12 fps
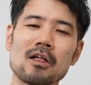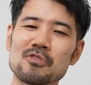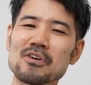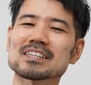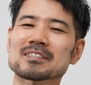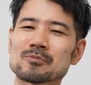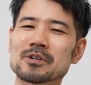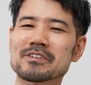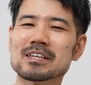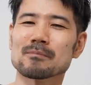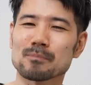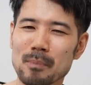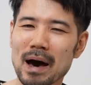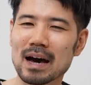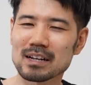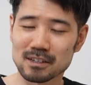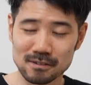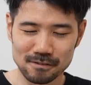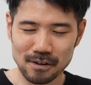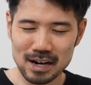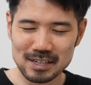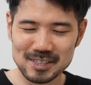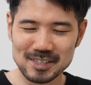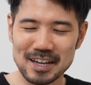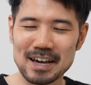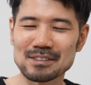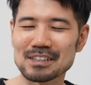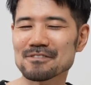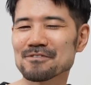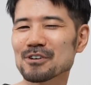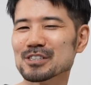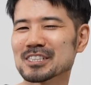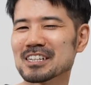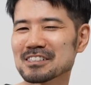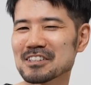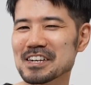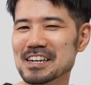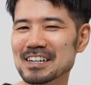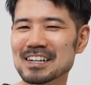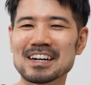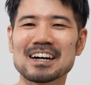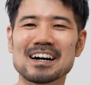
That's really bad advice, and unfortunately,